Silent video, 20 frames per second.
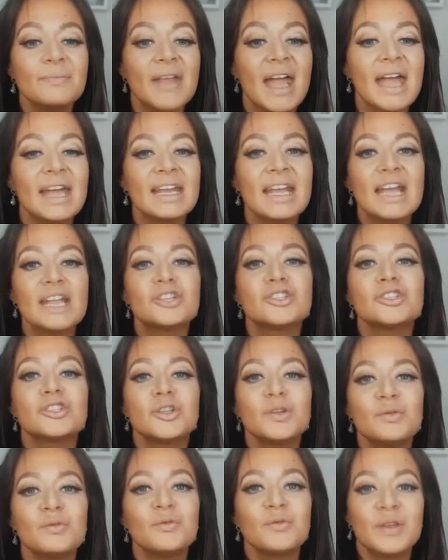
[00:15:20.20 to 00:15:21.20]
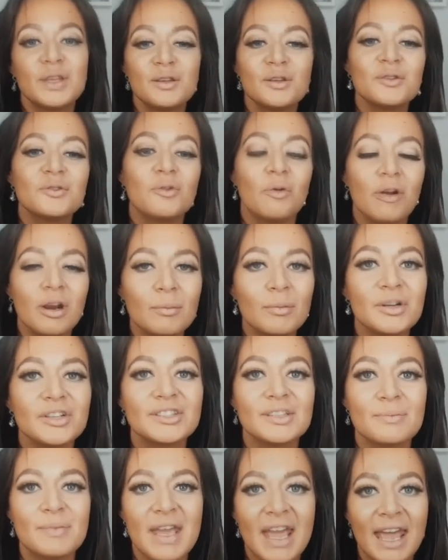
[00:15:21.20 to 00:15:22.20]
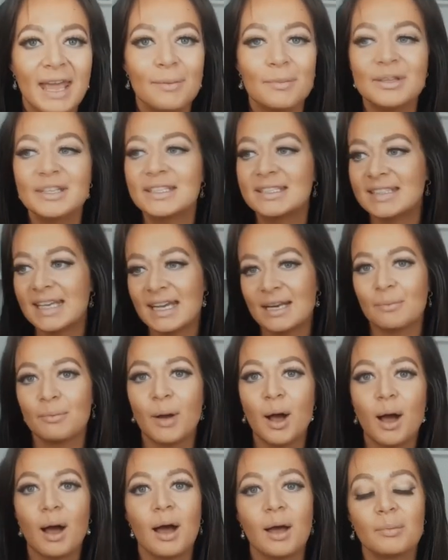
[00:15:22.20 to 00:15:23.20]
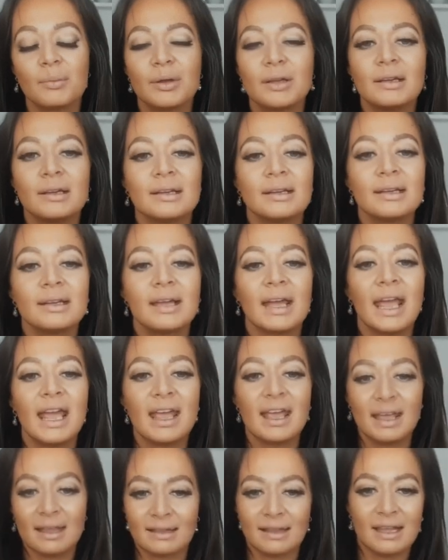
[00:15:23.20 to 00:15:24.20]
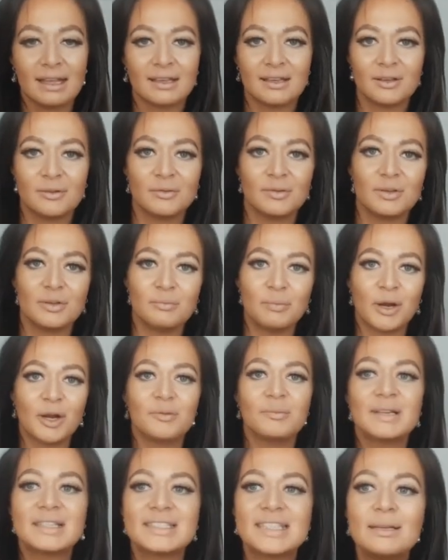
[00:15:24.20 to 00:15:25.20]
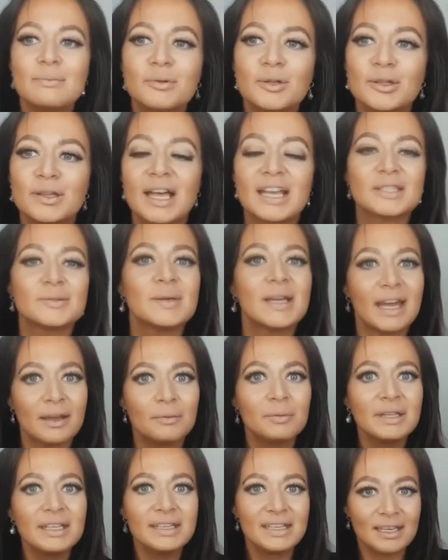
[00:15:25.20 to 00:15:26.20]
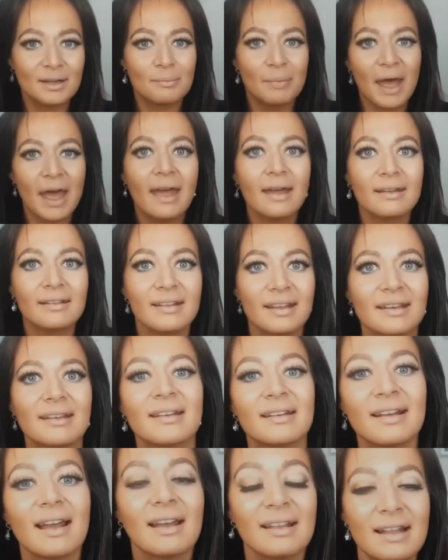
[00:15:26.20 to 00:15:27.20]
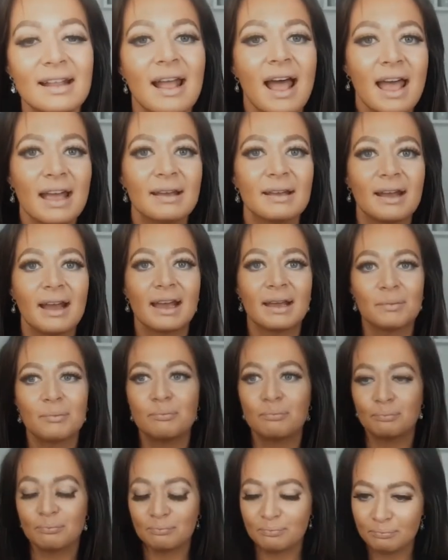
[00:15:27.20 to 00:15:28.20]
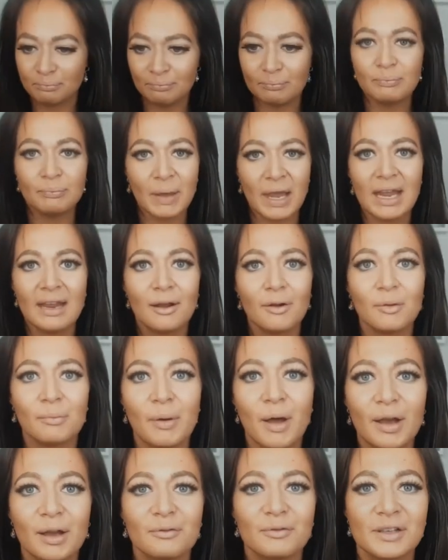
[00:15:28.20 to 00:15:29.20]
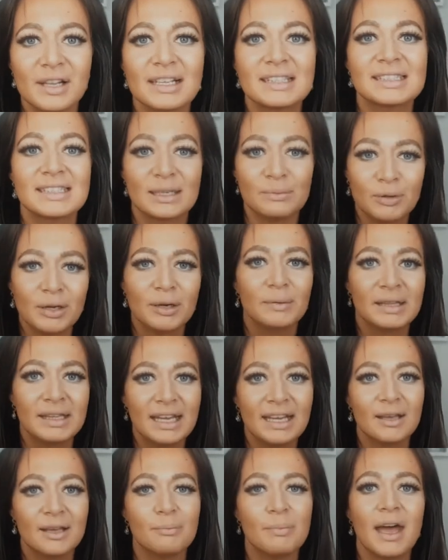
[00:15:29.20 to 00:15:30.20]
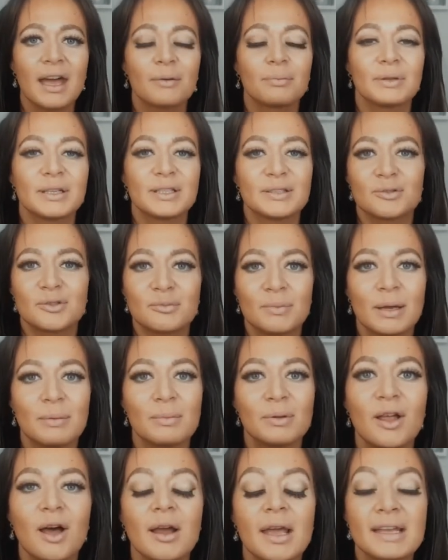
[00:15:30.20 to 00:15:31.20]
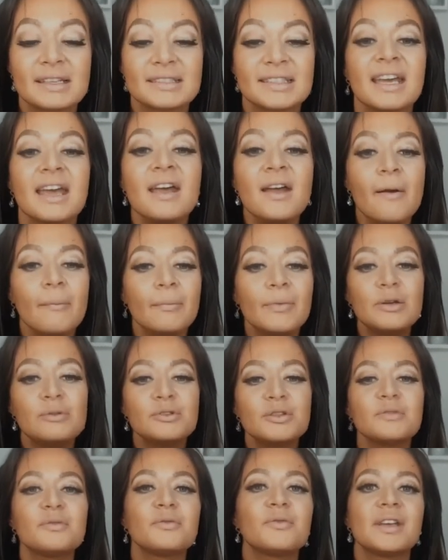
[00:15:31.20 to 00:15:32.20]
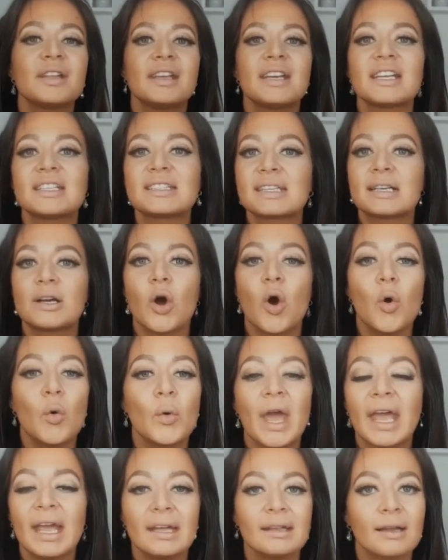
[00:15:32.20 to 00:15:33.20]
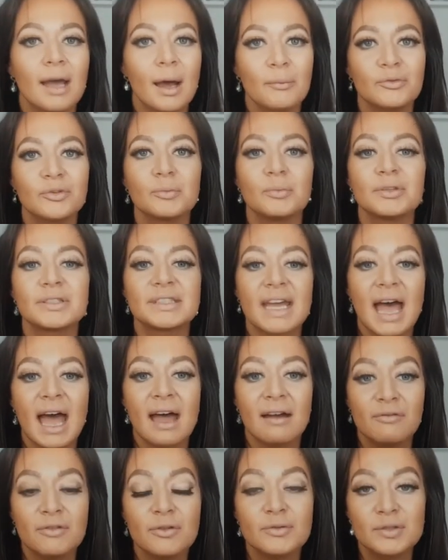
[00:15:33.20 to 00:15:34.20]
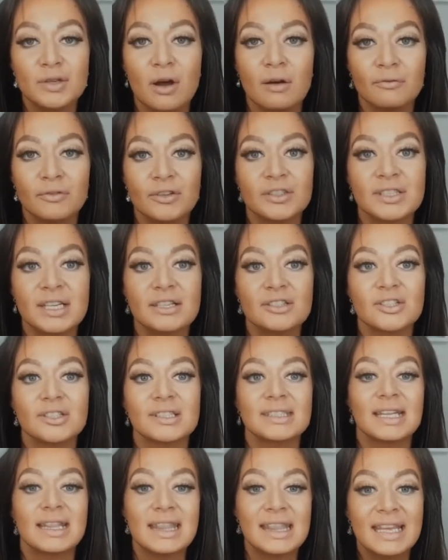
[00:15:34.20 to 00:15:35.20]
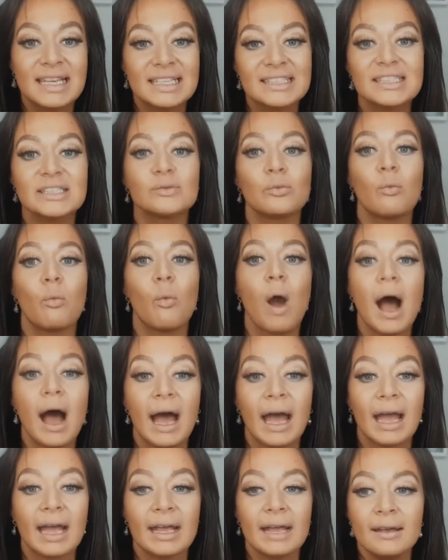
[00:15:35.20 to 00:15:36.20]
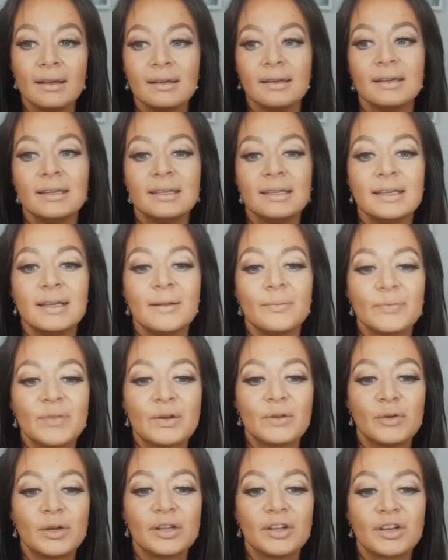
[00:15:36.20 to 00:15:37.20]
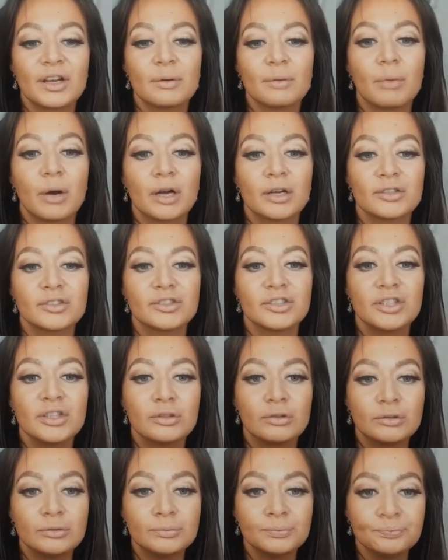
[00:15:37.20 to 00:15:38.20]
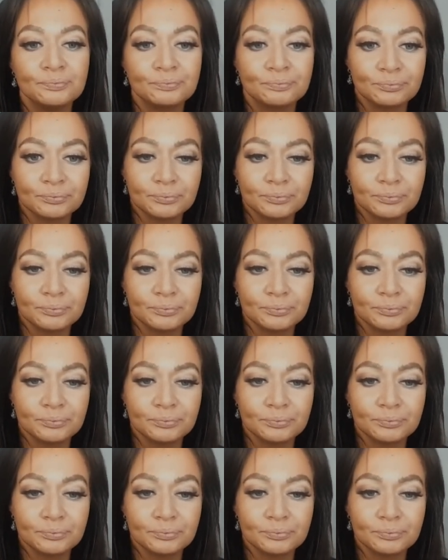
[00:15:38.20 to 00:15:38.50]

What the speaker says: And it should feel normal to be able to say to Bob, hey, like you borrowed my stapler last week. I really need it back. Like I paid out of pocket for that stapler. I would like it back, please. Those are my belongings. Like you should feel like it's okay and comfortable to have those conversations. And this is why, if we look at part two,